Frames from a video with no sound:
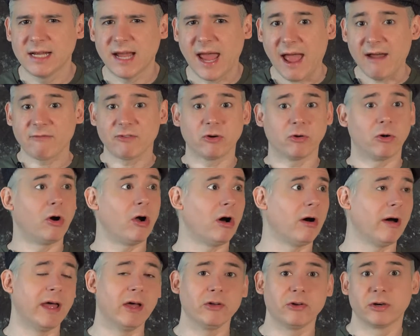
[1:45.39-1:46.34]
After
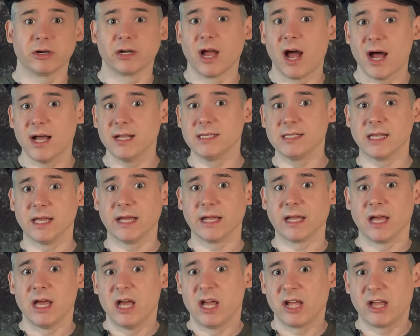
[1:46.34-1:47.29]
all, elder gods
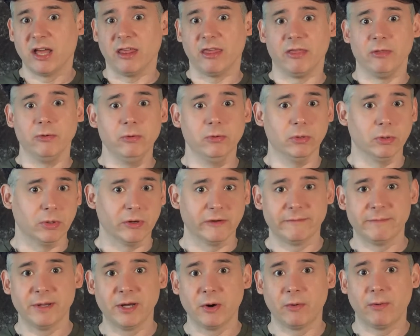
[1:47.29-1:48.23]
like Cthulhu
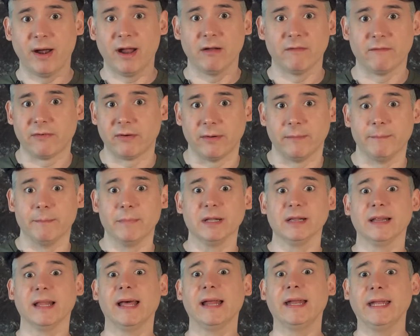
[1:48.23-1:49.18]
have been around for
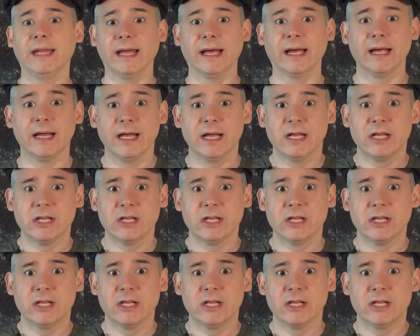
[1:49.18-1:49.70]
millennia,